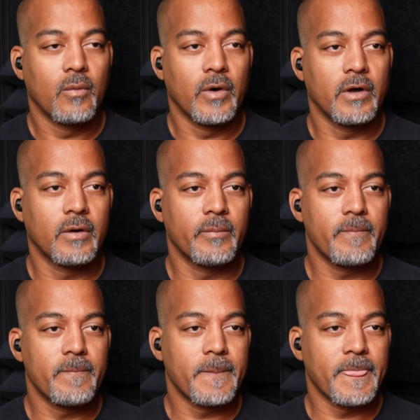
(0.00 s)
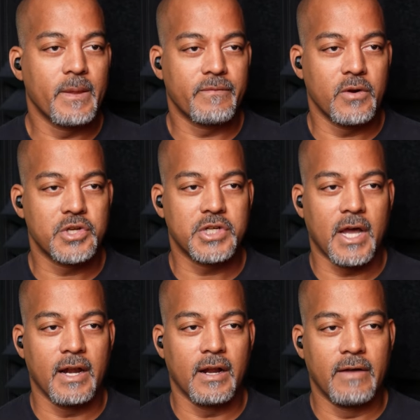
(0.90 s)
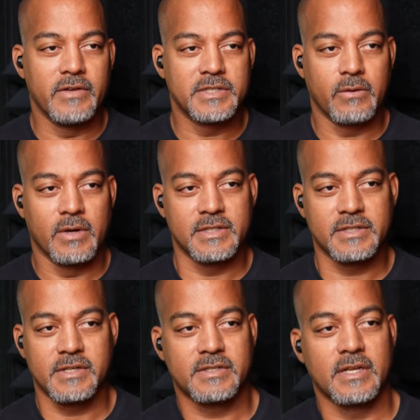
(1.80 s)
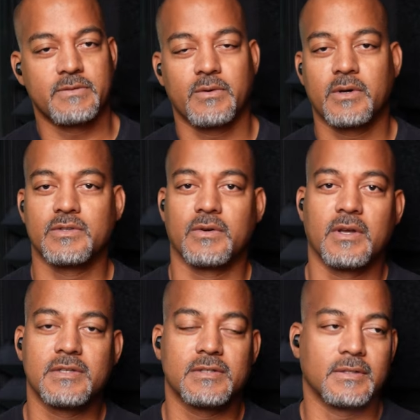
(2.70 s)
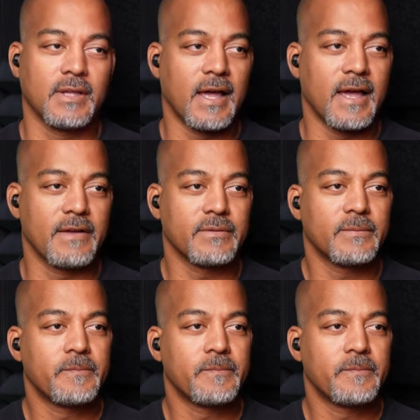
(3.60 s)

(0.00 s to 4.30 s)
Well, the first shot obviously wasn't successful because they're all still alive.